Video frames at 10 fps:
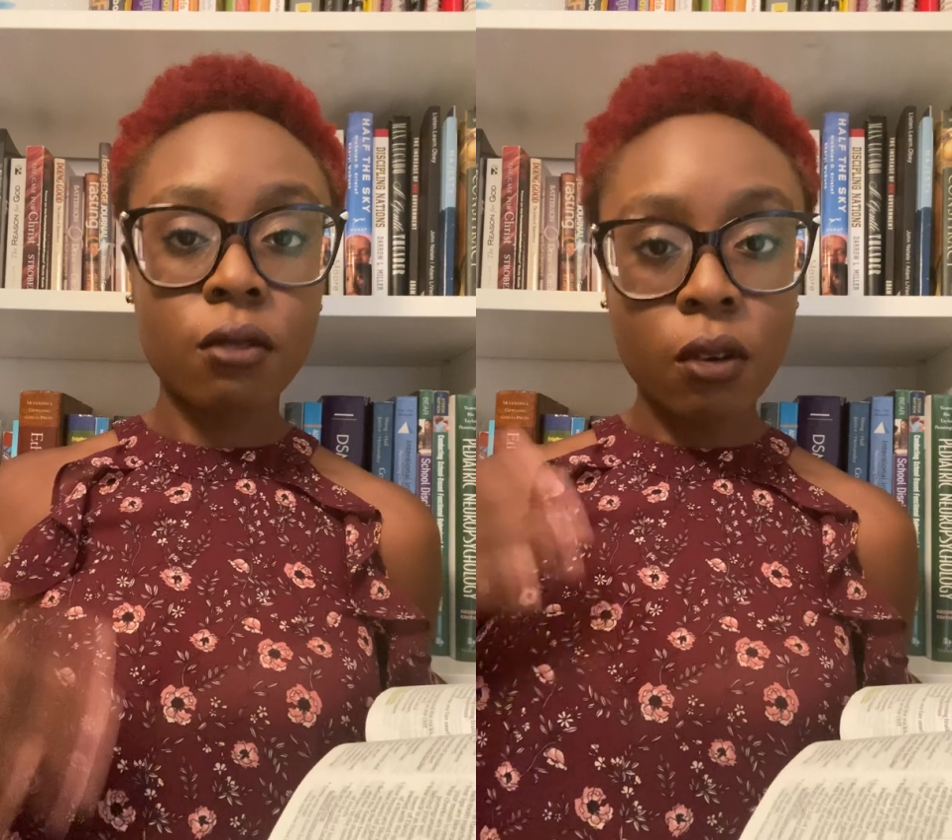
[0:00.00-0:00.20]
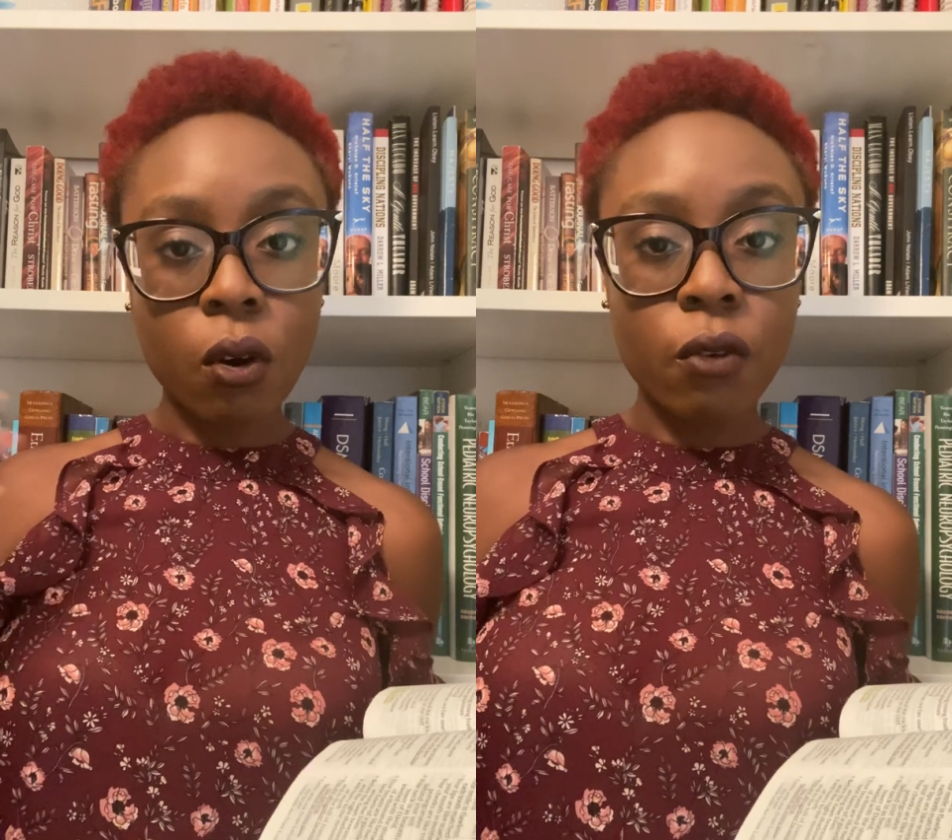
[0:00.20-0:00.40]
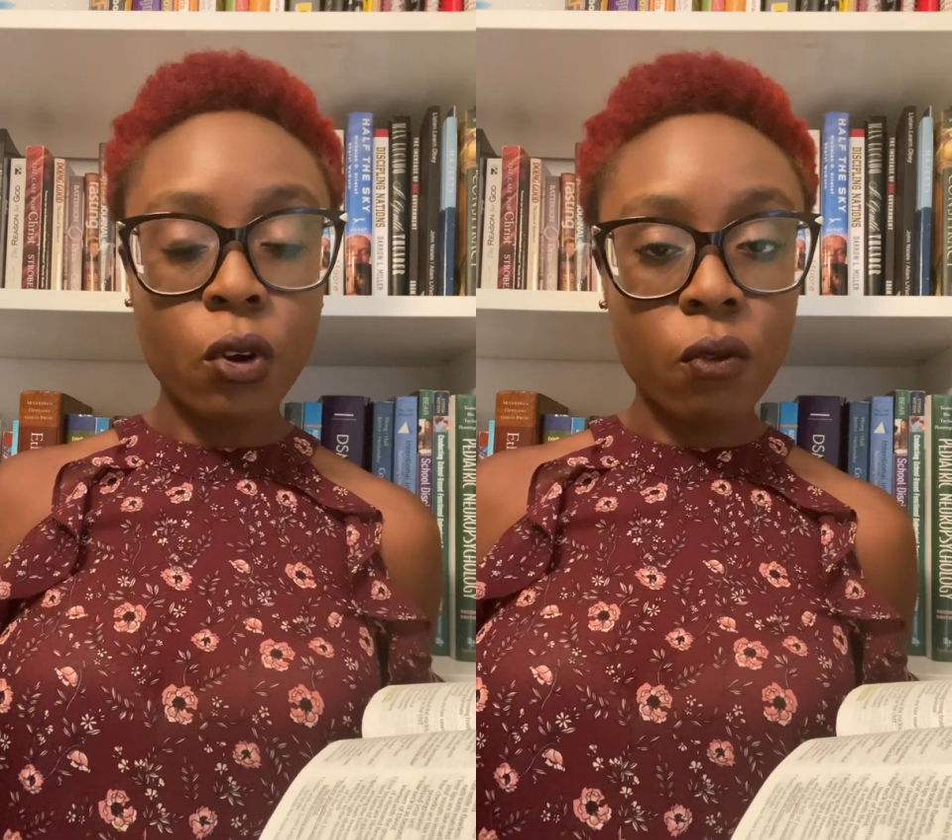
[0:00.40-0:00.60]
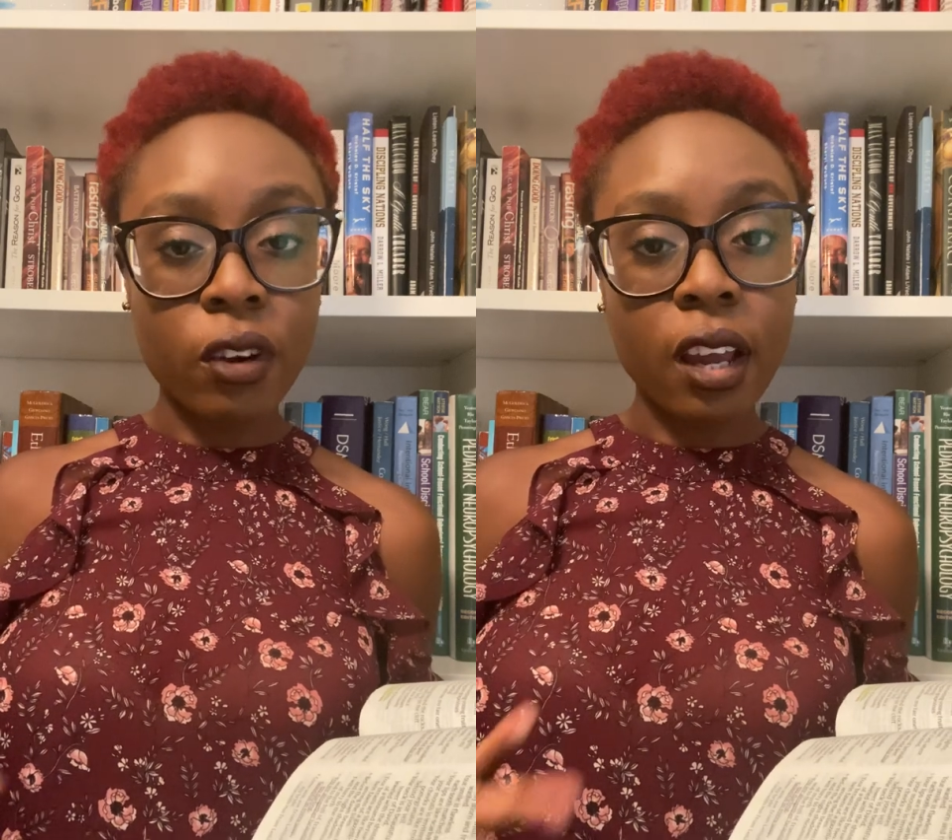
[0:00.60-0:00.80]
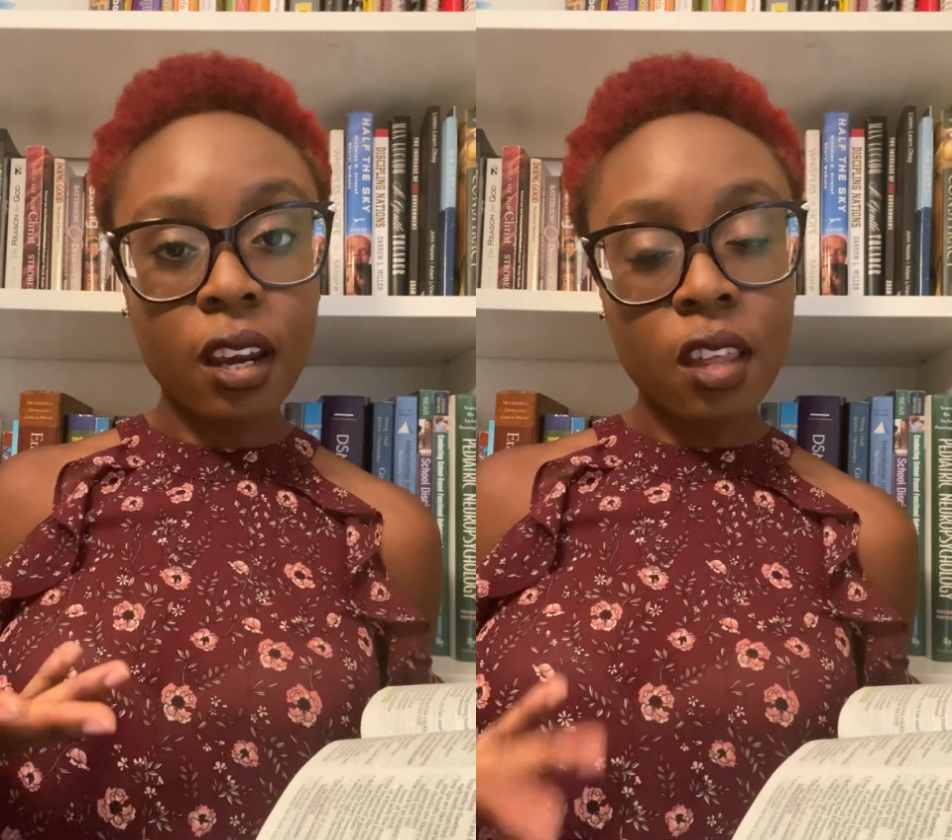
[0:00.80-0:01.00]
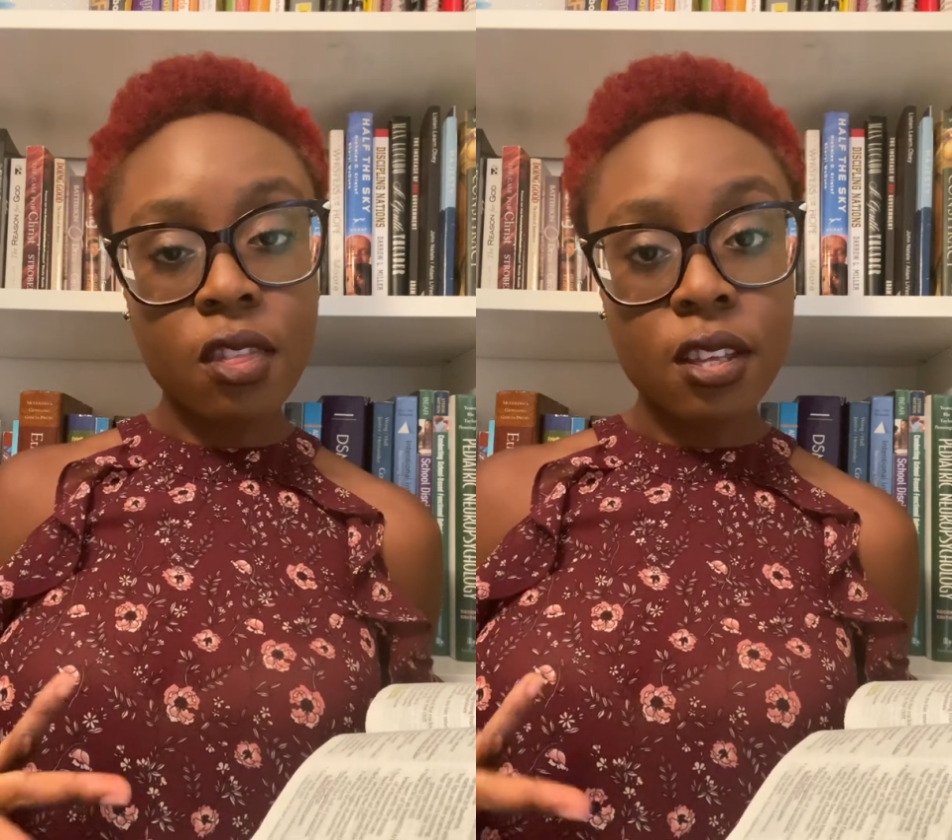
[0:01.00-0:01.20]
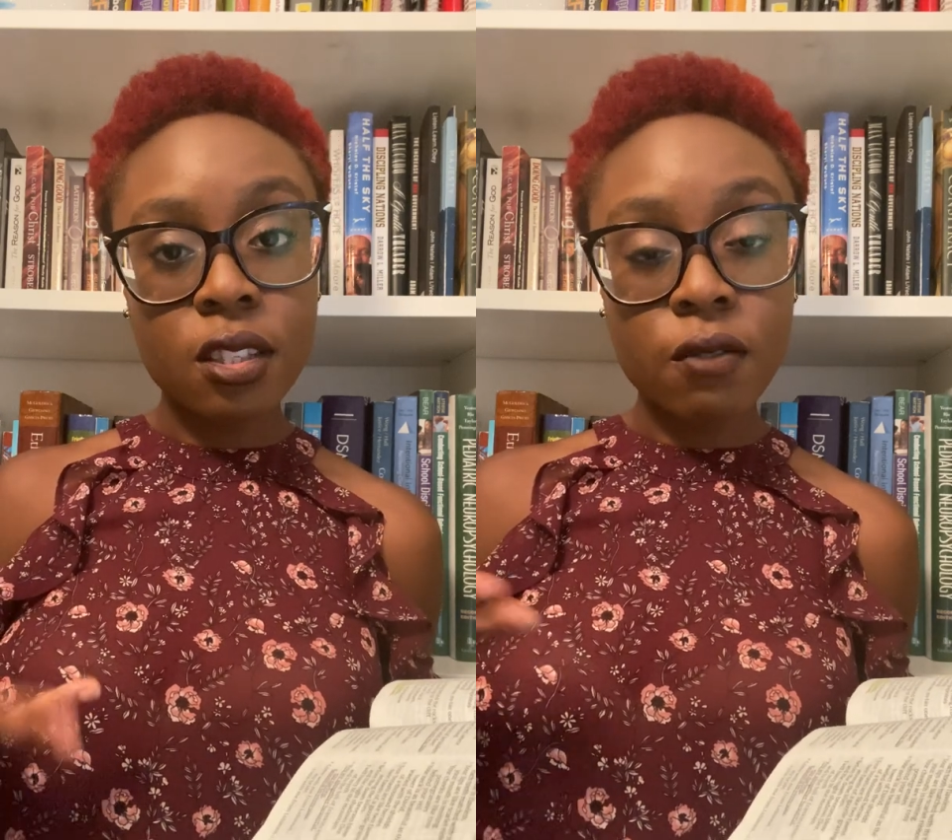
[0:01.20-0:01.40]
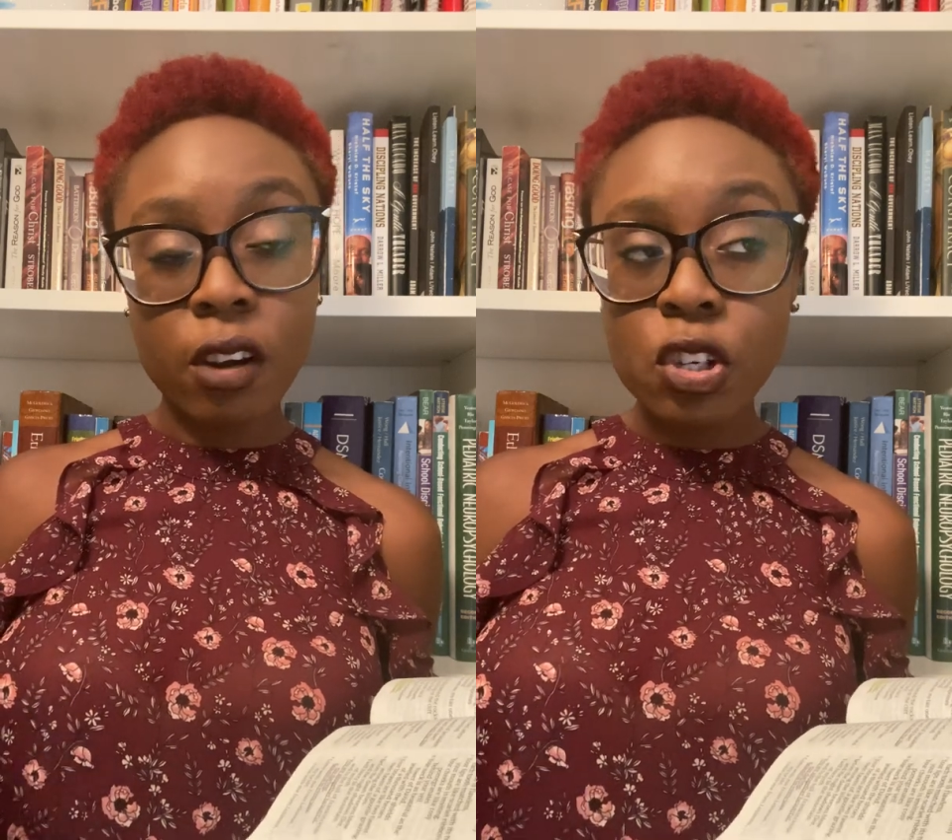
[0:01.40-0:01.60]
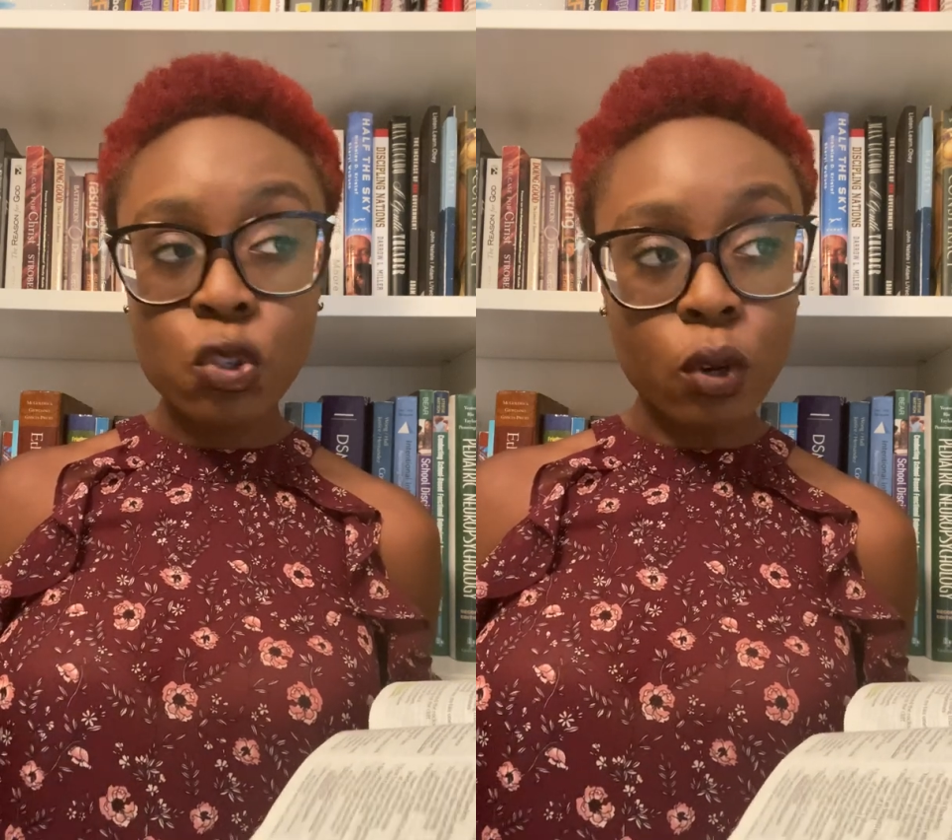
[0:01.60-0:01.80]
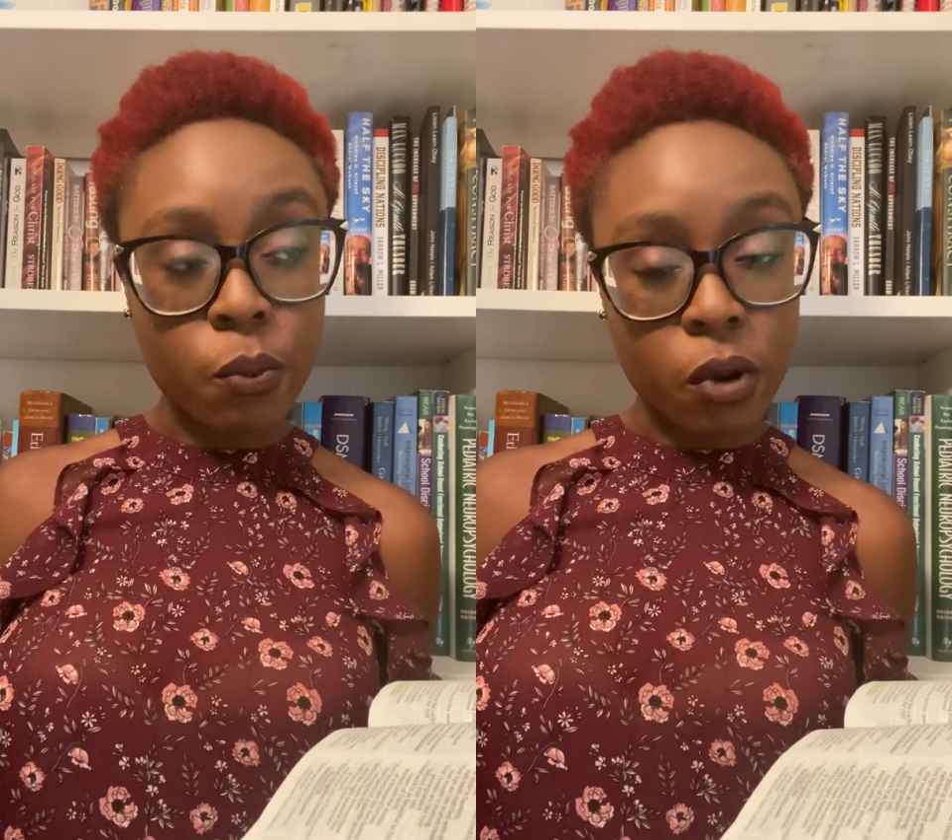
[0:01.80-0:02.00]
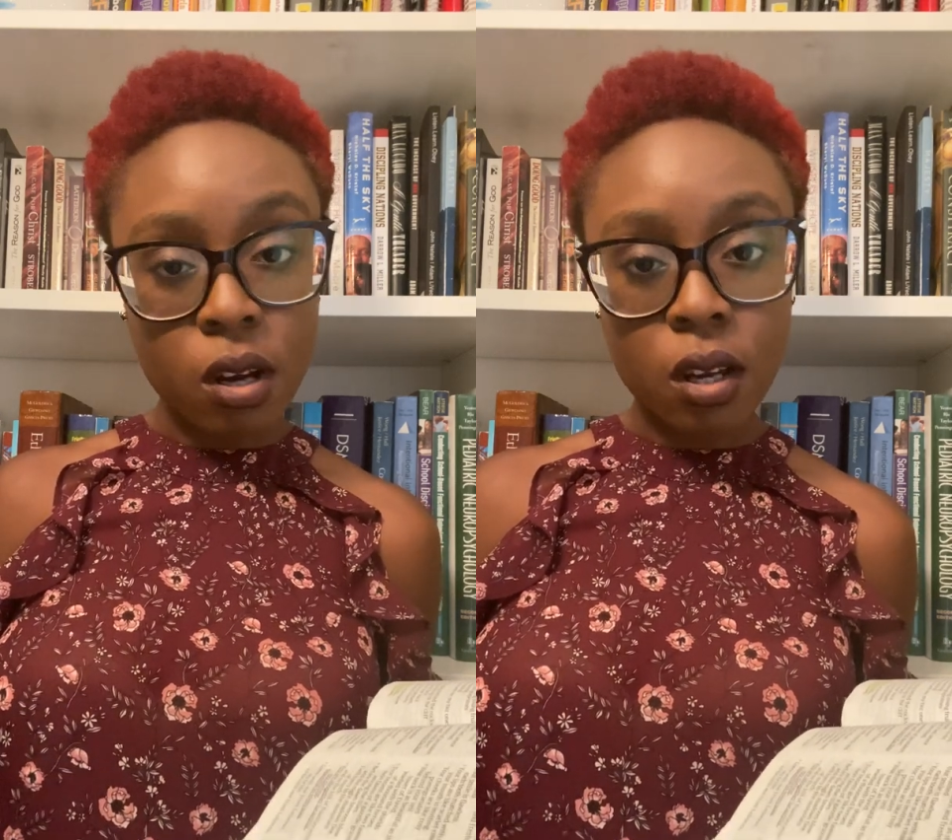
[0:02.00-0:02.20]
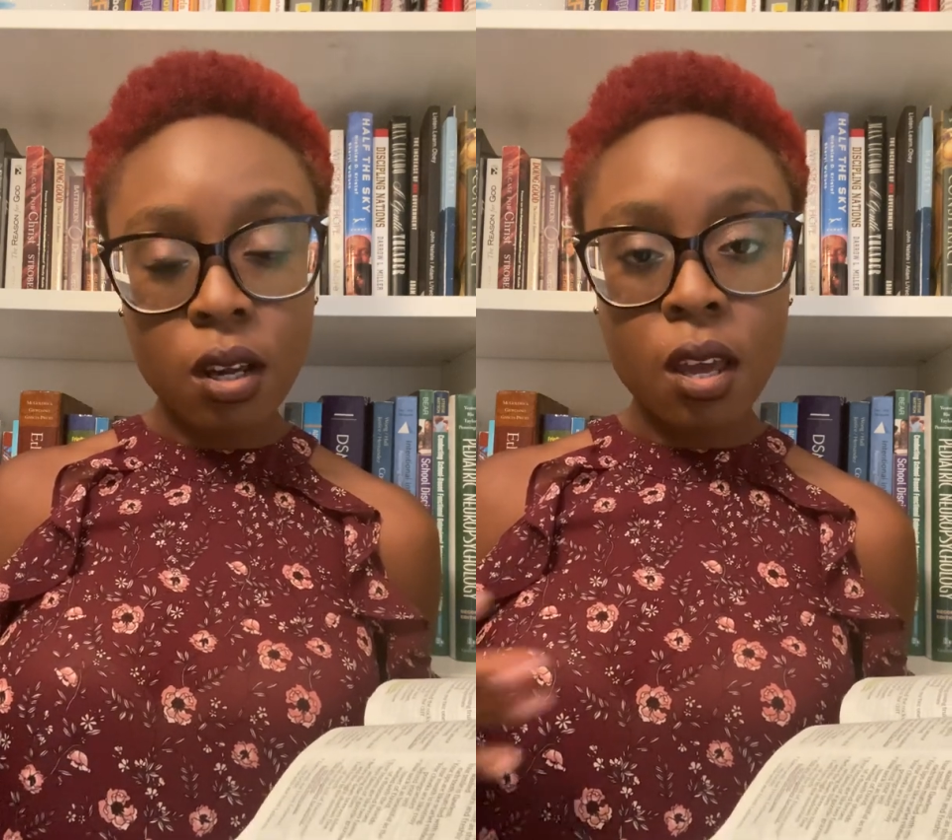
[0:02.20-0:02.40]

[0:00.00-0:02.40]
over and over again in this very short book.